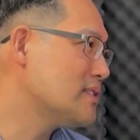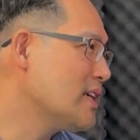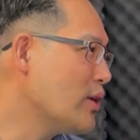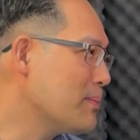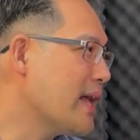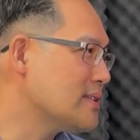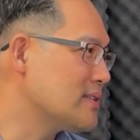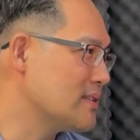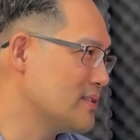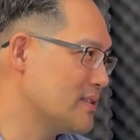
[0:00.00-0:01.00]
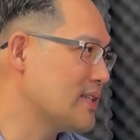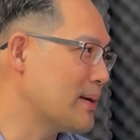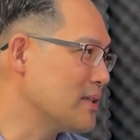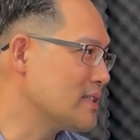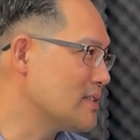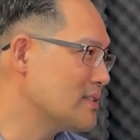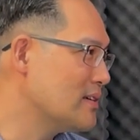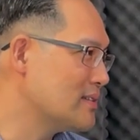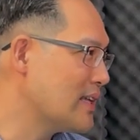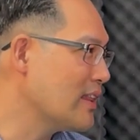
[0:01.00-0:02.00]
because dental implants is established, it's
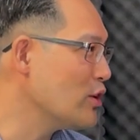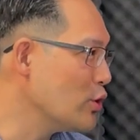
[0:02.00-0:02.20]
nothing